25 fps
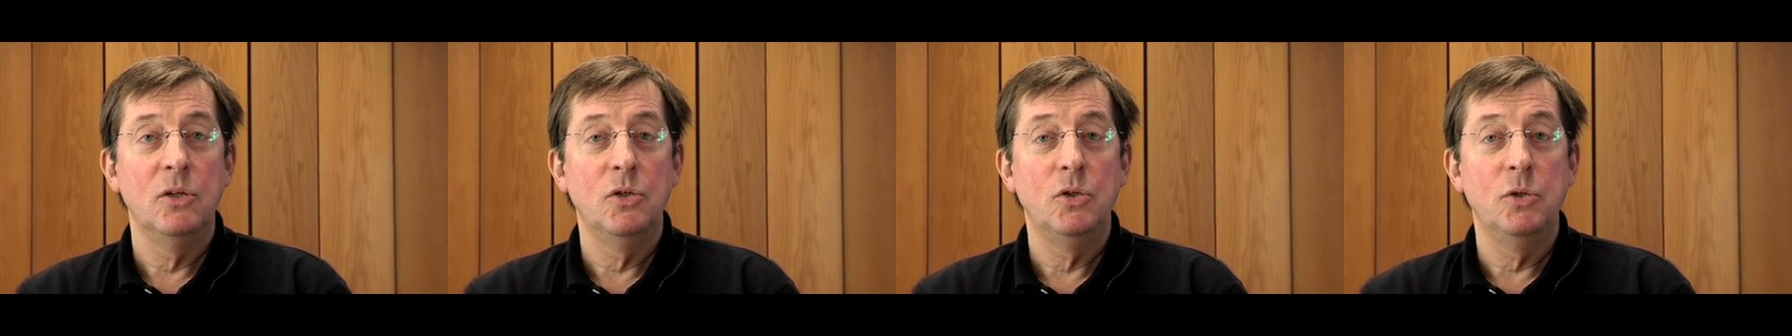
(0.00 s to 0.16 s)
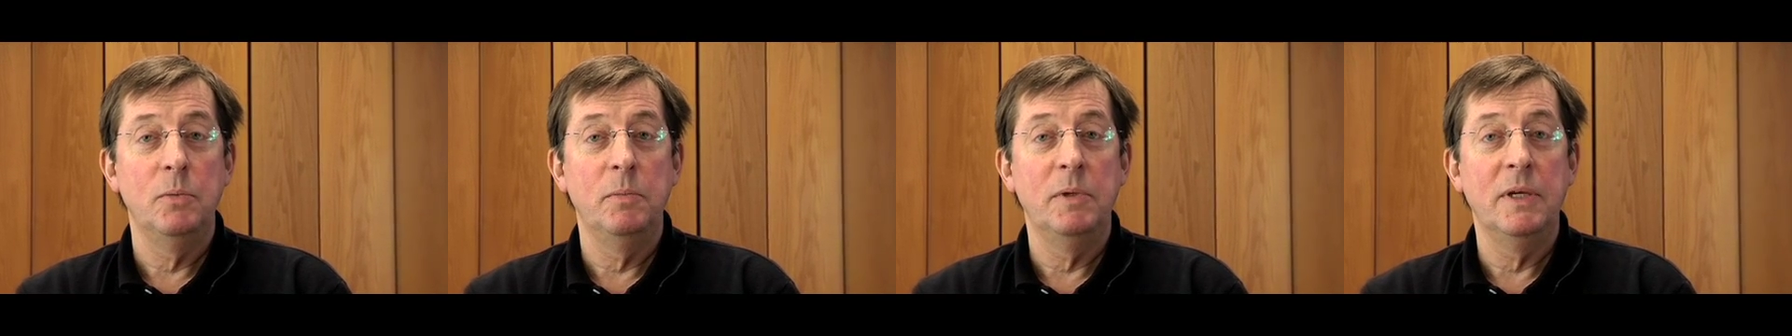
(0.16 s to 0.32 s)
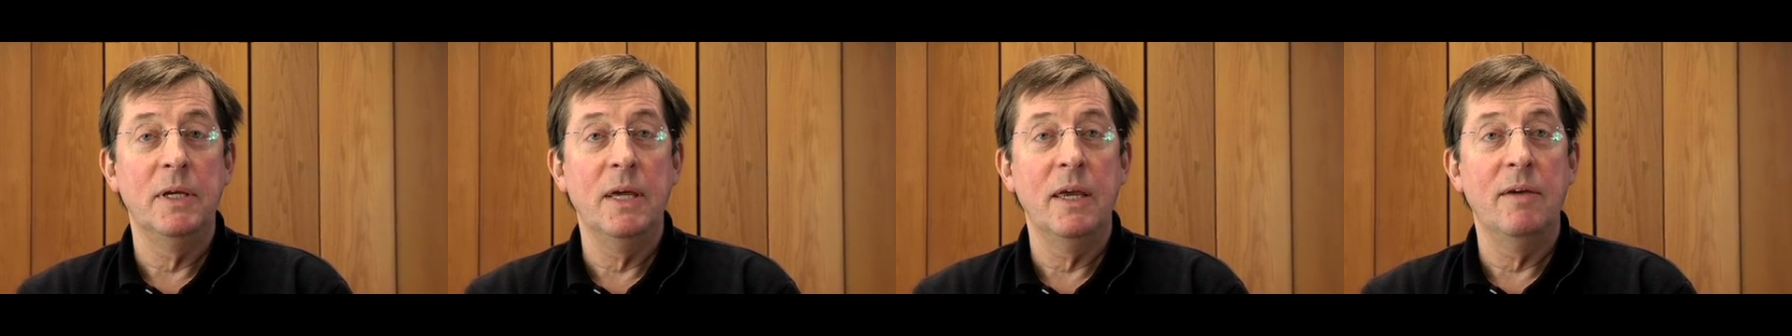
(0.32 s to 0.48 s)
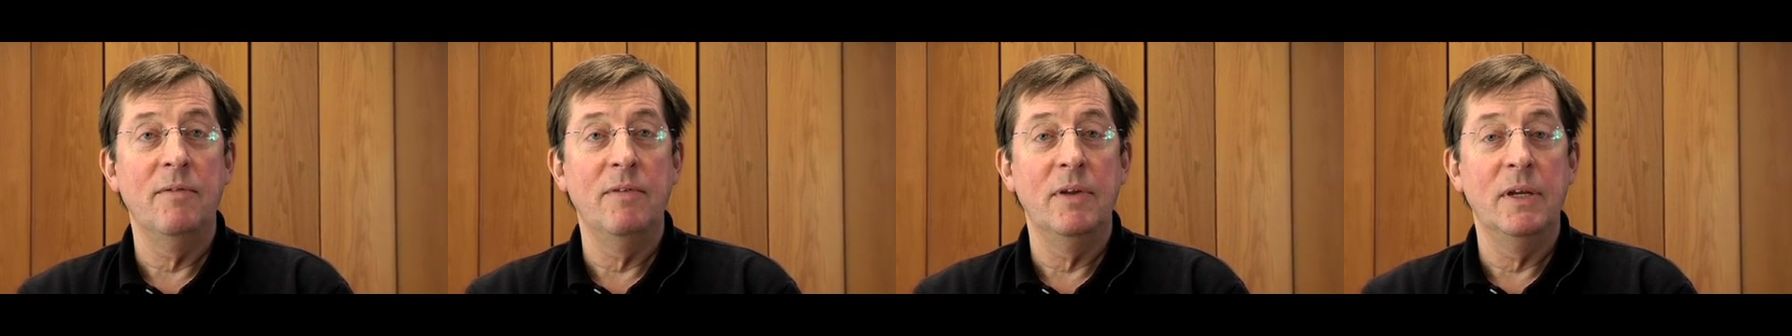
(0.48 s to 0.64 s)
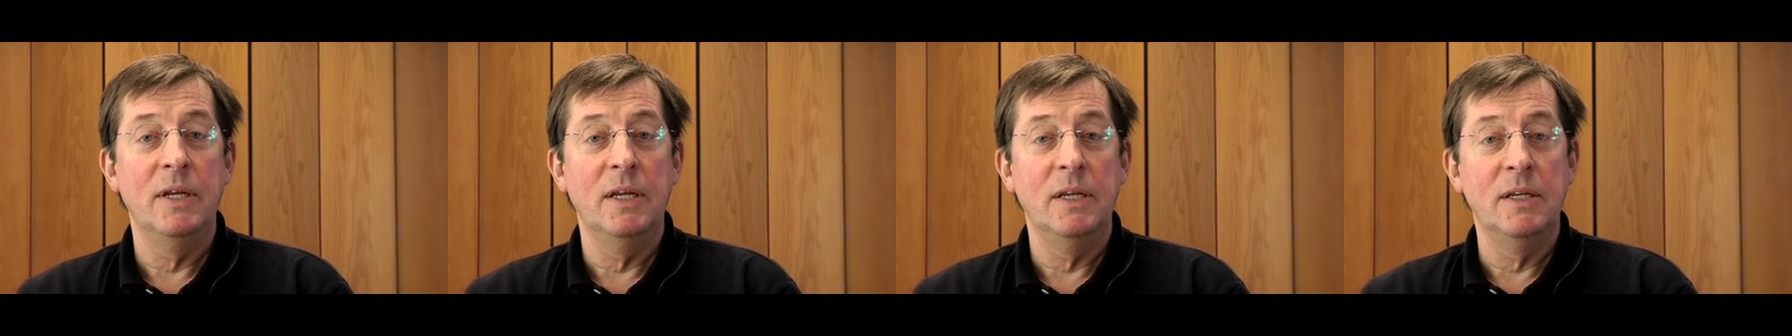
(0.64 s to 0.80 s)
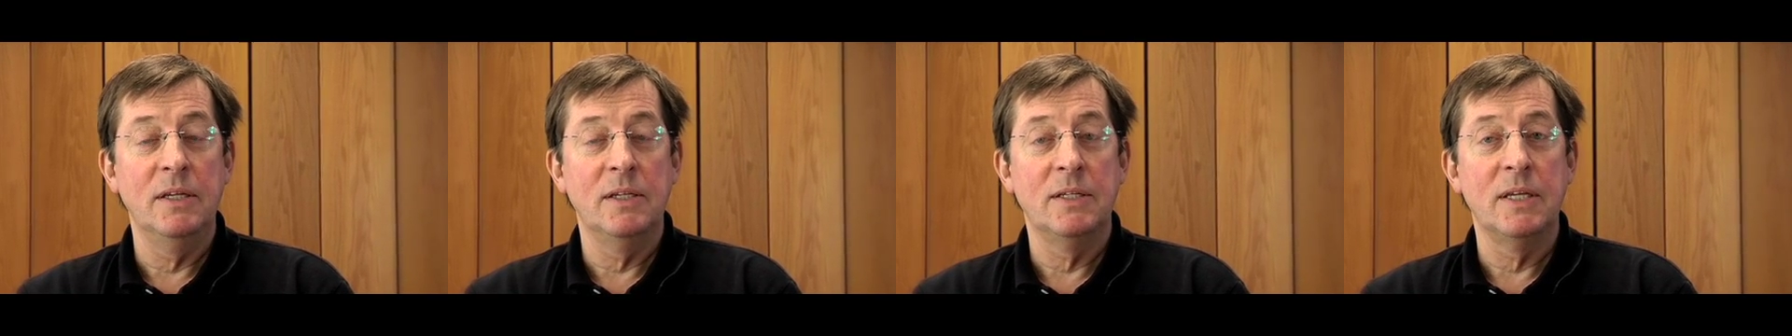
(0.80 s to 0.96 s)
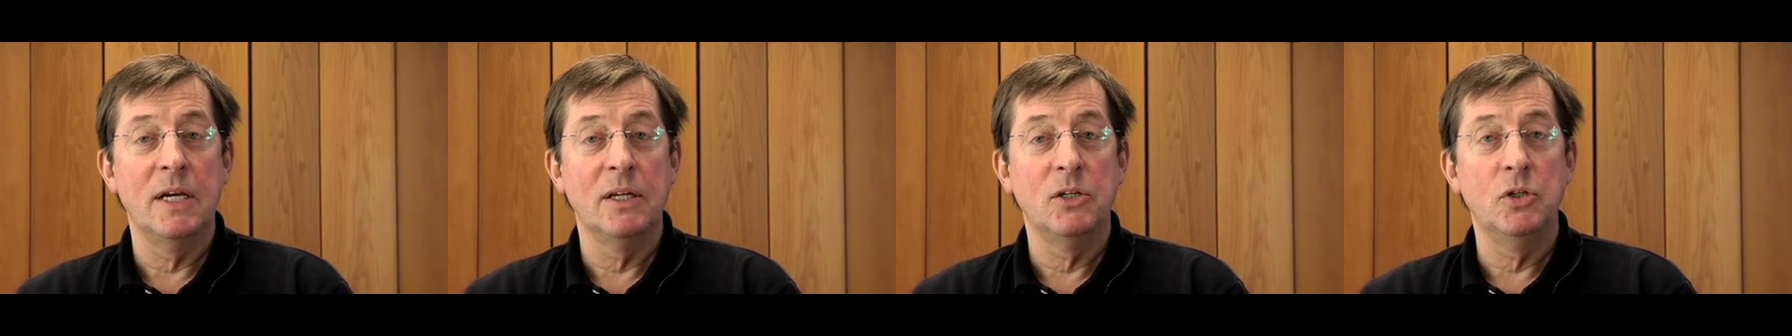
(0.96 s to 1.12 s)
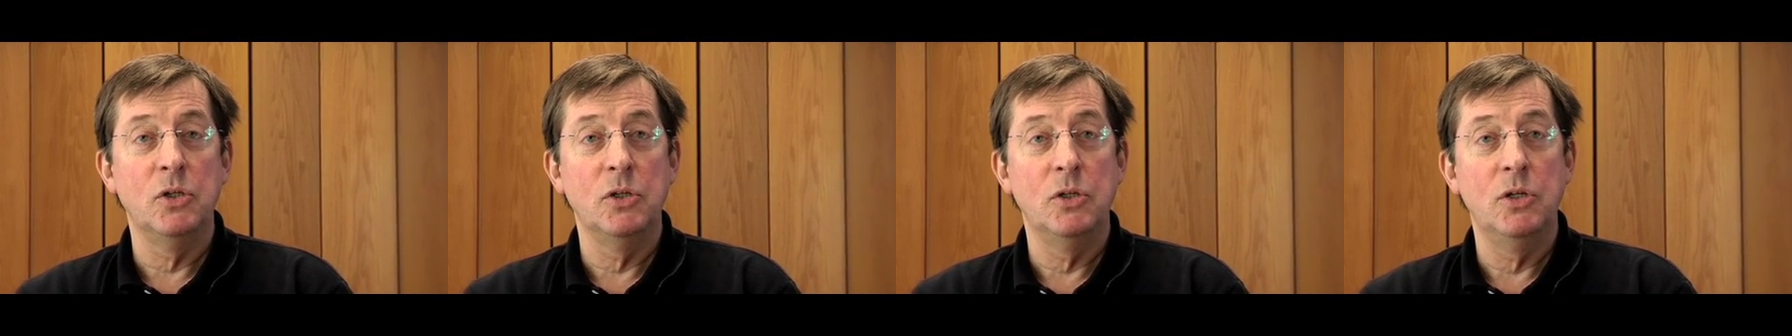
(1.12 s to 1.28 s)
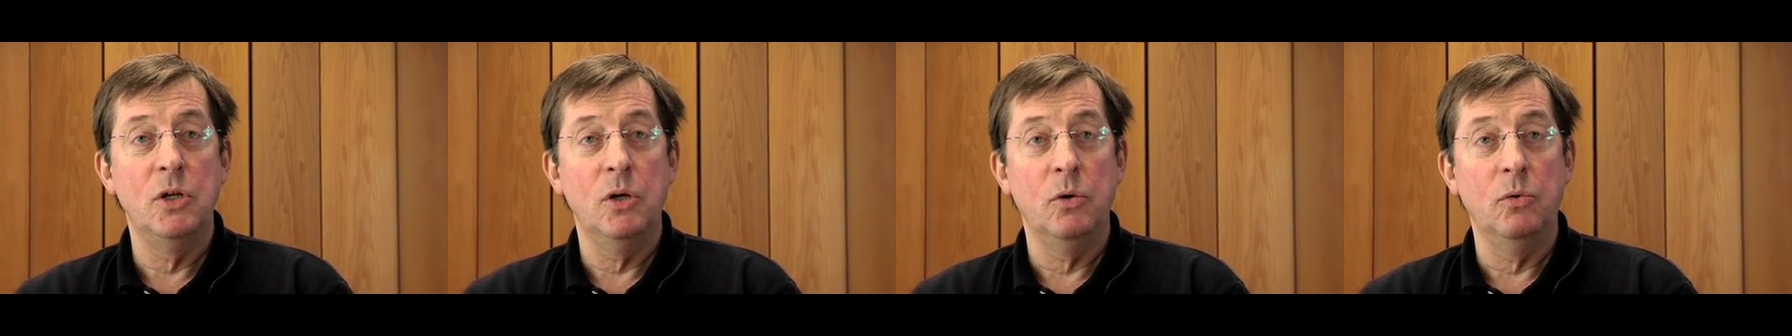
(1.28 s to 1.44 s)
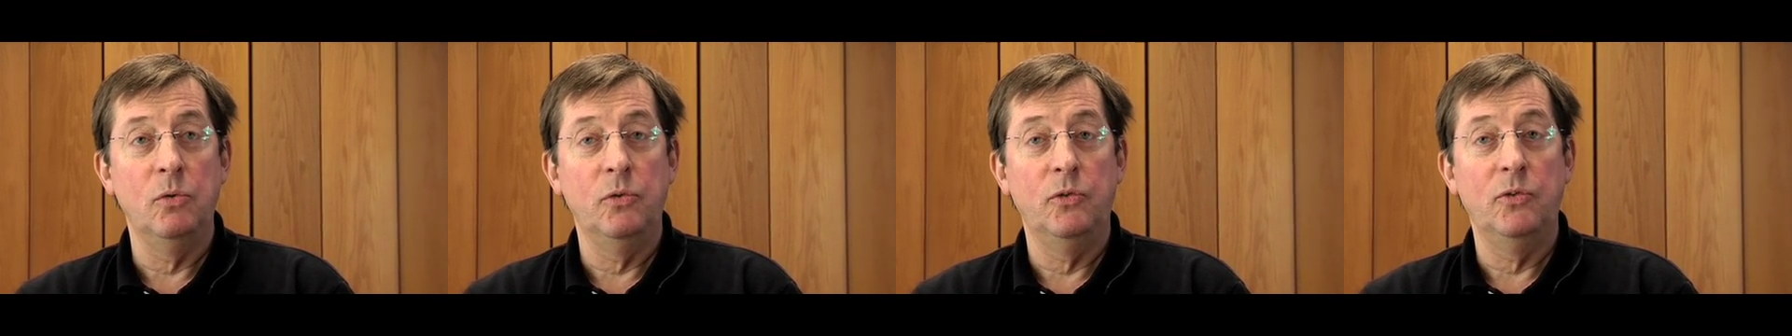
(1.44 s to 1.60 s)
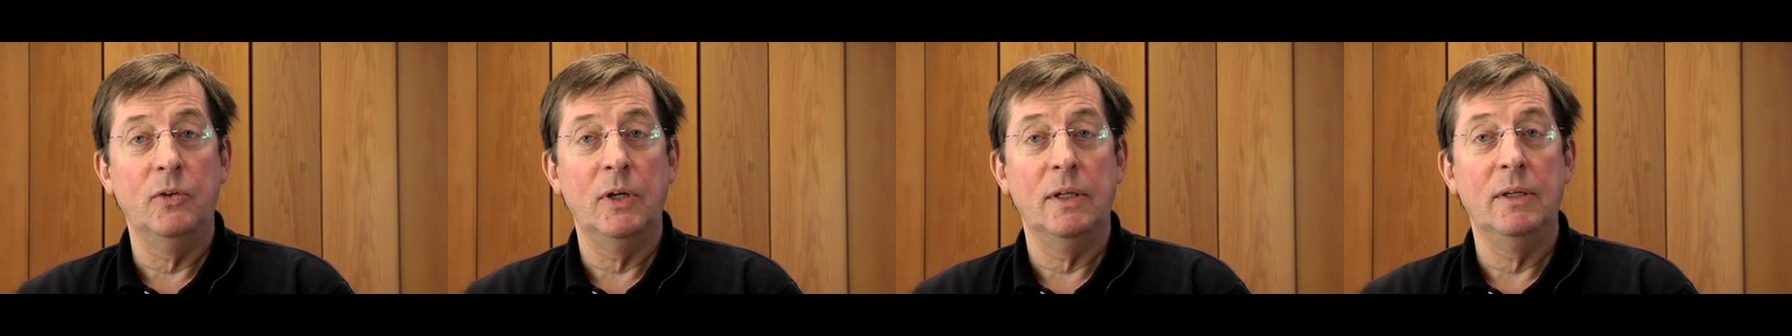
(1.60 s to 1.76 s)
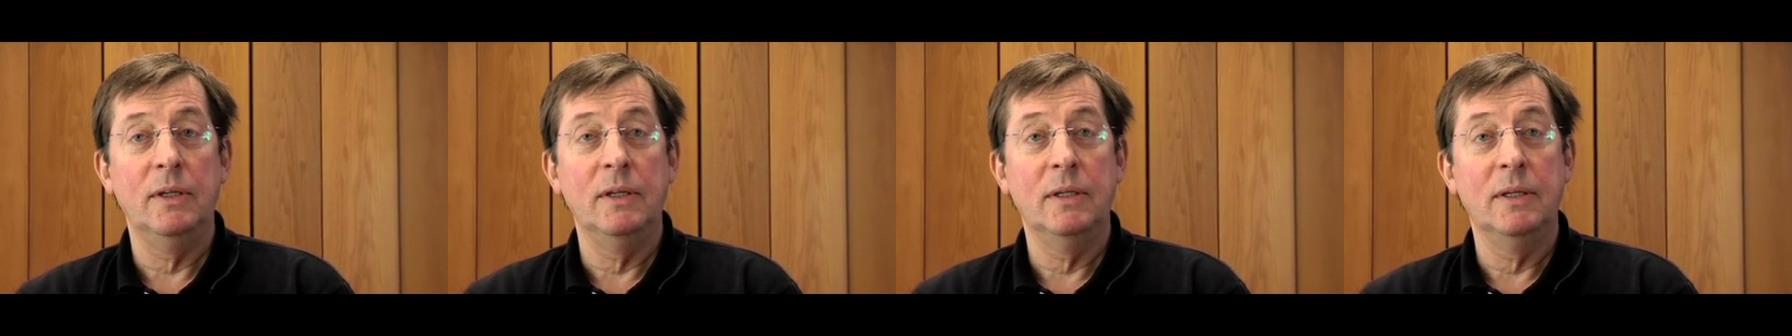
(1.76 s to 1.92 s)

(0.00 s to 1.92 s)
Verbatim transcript: to be given in such a dose that